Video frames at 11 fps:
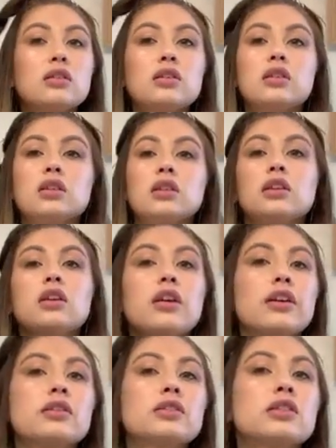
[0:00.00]
Alright, looks good.
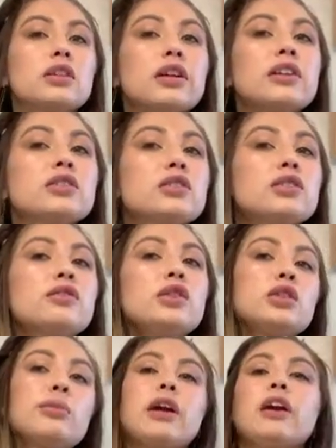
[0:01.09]
I guess I'll just finish my hair
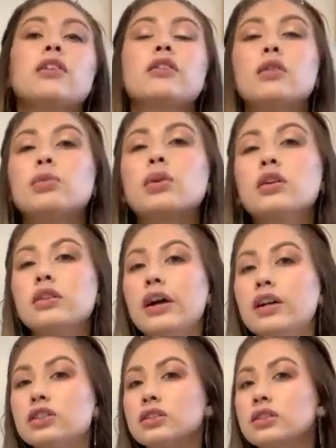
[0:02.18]
and then I'll put on lashes at the
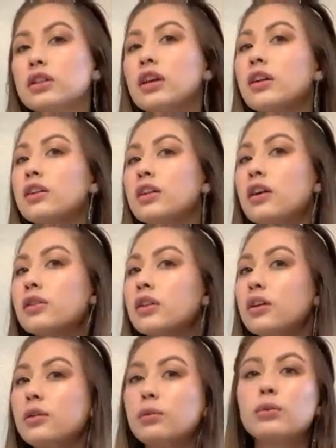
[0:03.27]
end now that
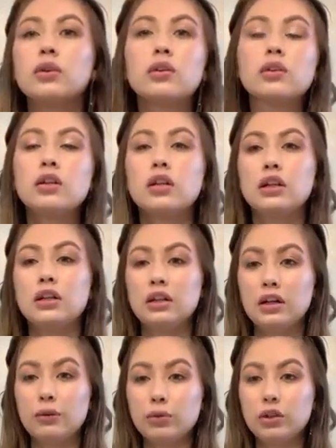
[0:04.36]
I'm
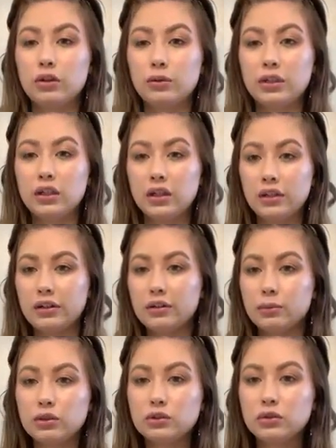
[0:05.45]
going here. I'm also a little
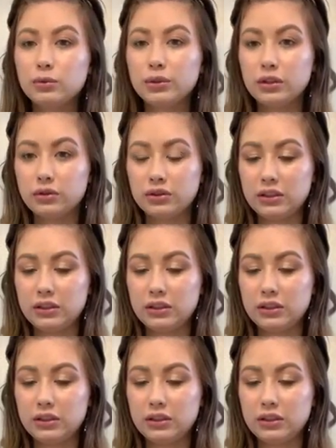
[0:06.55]
bit OCD.